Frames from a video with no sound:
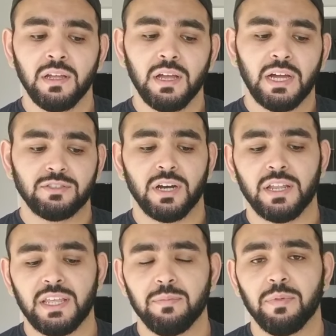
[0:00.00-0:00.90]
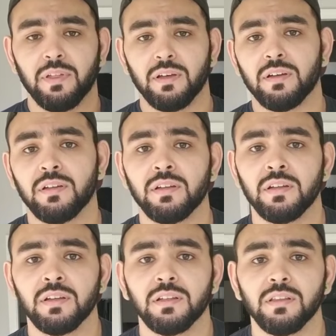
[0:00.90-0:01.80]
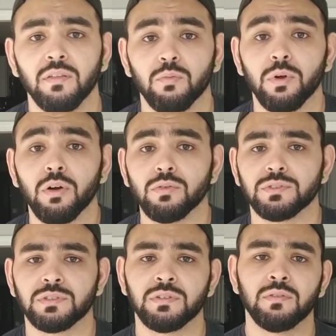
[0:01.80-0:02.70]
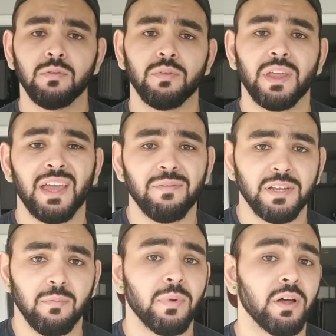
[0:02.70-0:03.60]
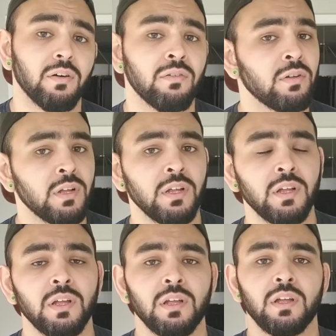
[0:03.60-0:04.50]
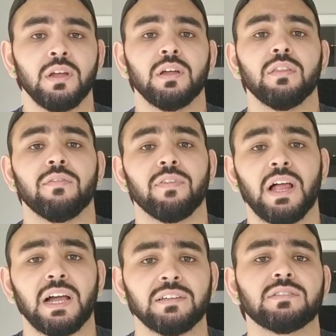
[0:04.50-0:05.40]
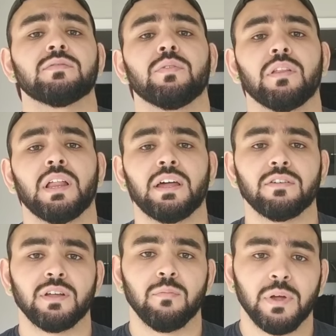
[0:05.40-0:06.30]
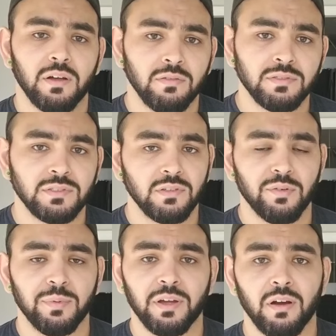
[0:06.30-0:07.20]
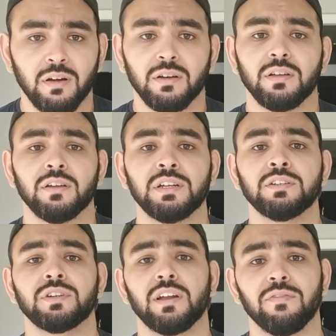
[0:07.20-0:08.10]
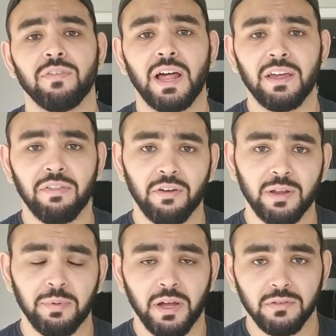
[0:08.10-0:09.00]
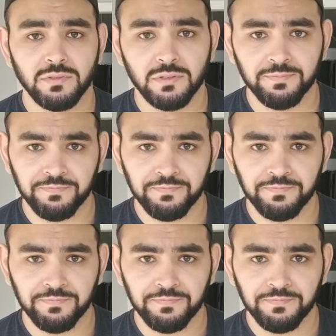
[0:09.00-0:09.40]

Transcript: I try to keep the rows with a heavy dumbbell, the flies with the lighter dumbbell. It's a little bit harder to try to fly 30 pounds.